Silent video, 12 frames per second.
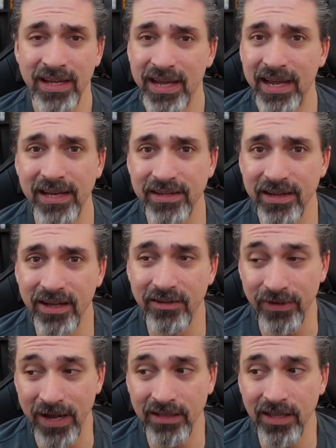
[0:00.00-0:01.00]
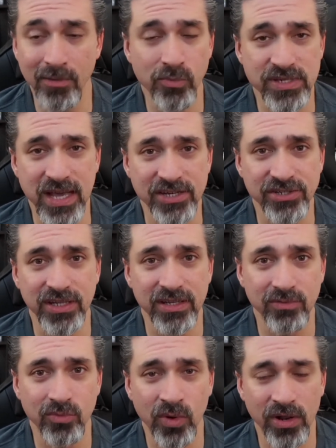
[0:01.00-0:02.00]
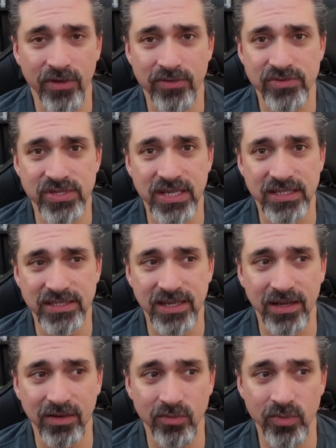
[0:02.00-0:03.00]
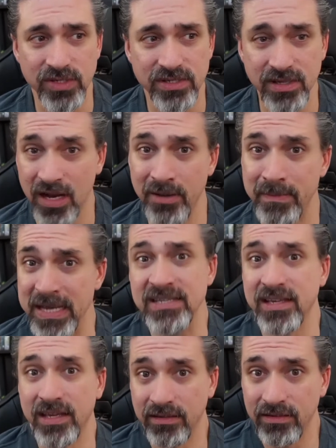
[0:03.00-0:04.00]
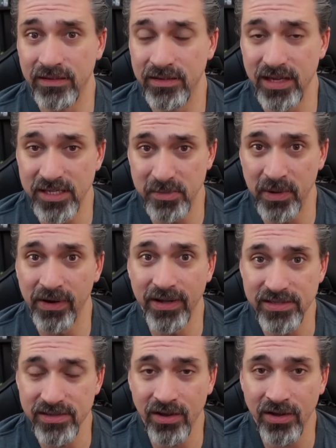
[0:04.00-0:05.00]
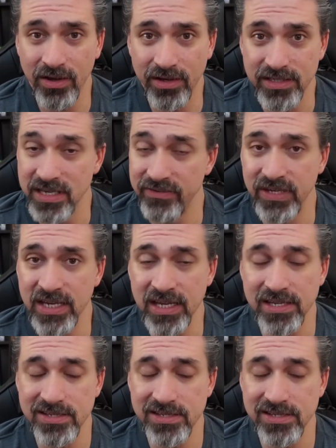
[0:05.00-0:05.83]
And Fight Club was actually one of those that was an amazing experience on DVD.